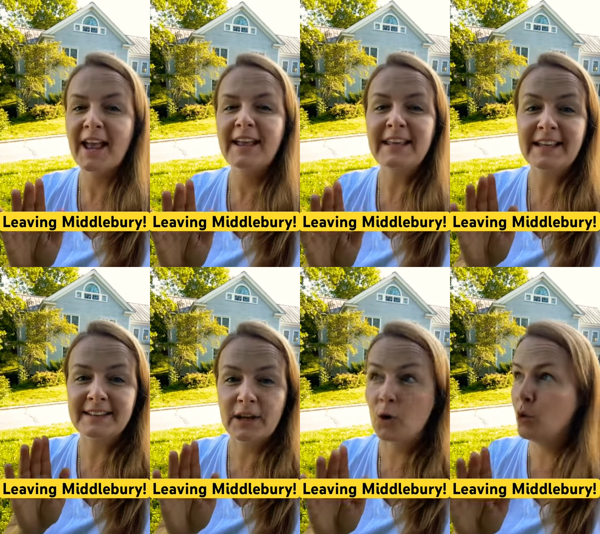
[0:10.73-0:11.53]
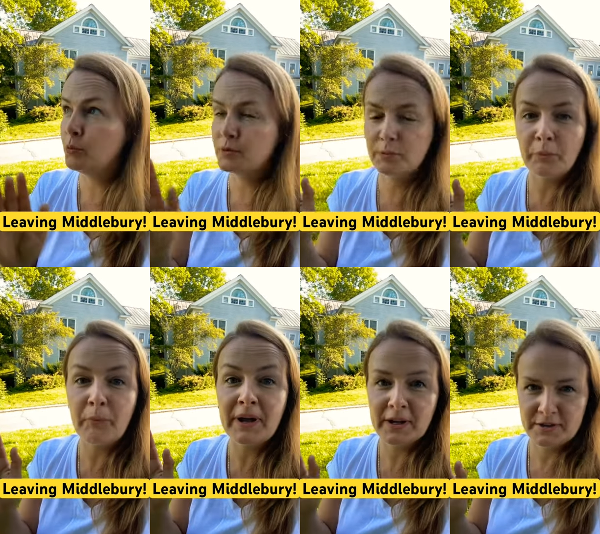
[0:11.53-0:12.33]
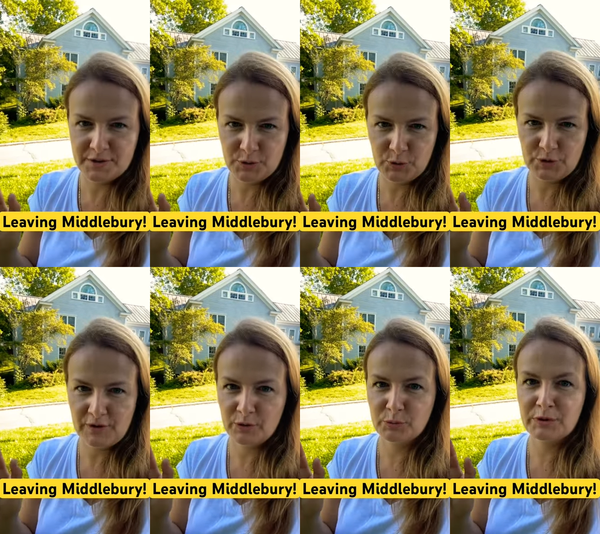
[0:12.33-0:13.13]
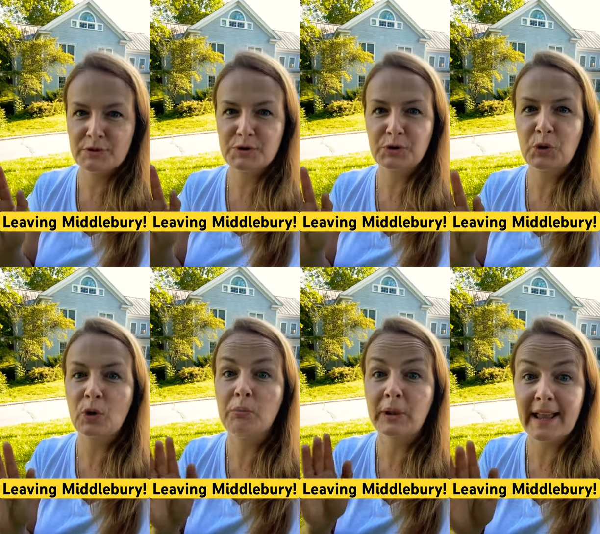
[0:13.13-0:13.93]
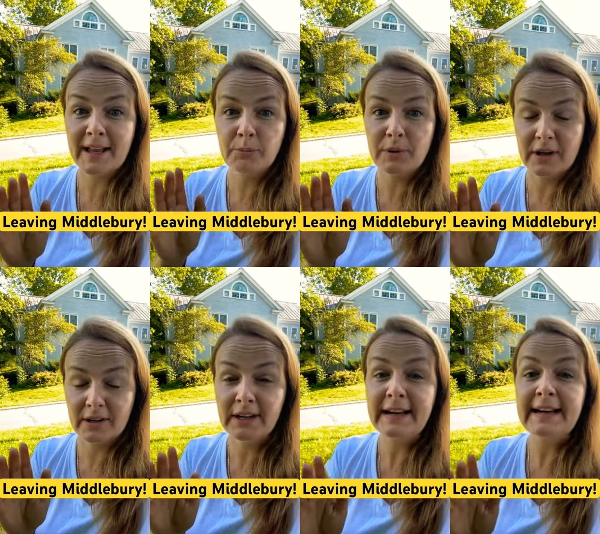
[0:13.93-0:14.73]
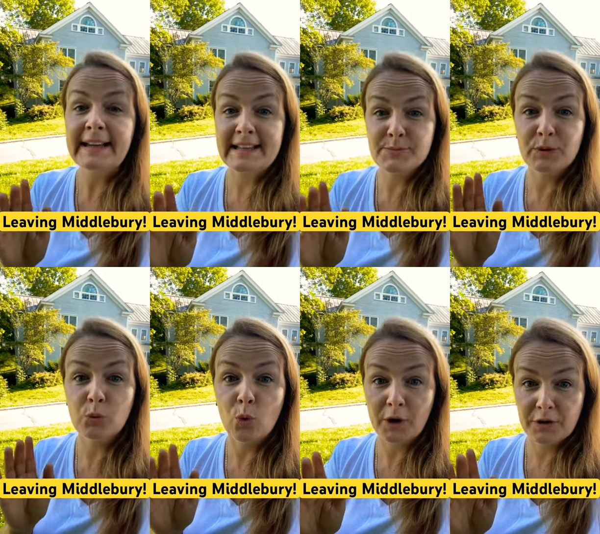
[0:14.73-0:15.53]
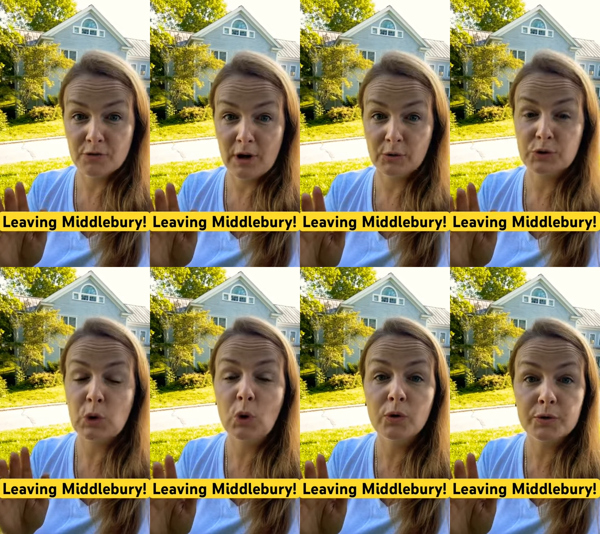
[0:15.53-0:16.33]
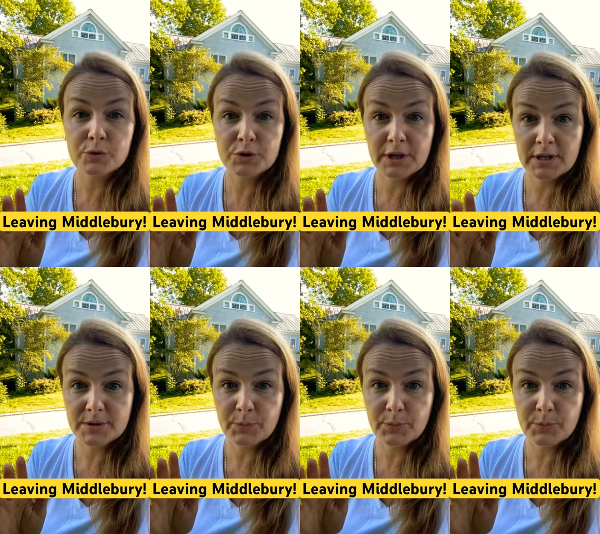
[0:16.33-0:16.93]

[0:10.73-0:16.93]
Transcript: And I hope bear is not around because you know a black bear has been walking around all those days.